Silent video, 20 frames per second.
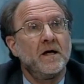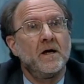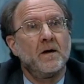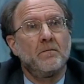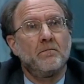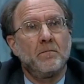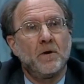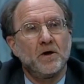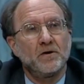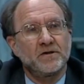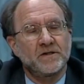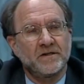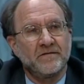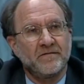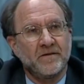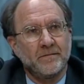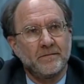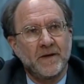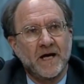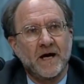Most of
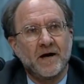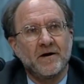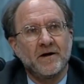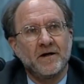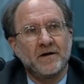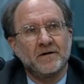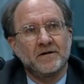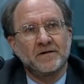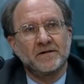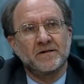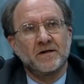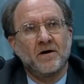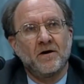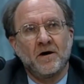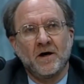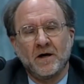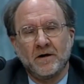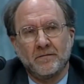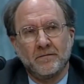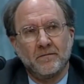the barriers
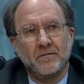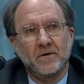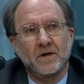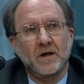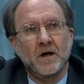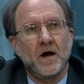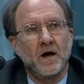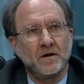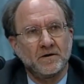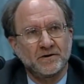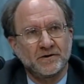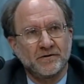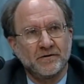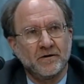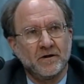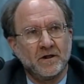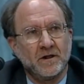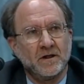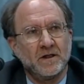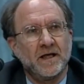are
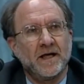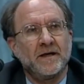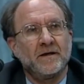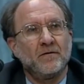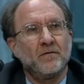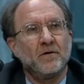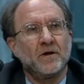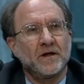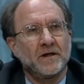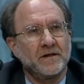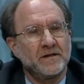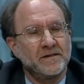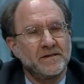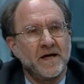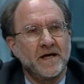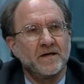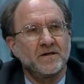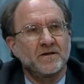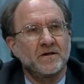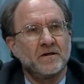cultural and
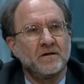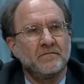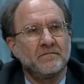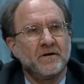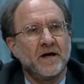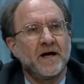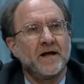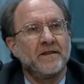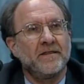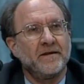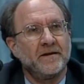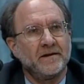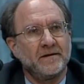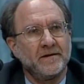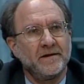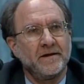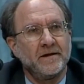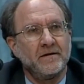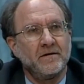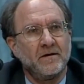organizational rather than
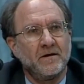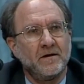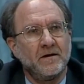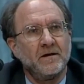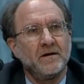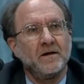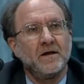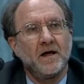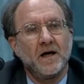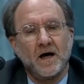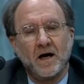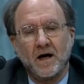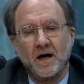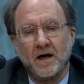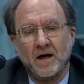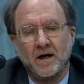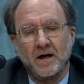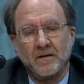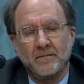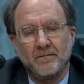legal.
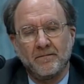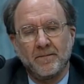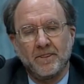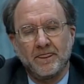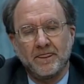And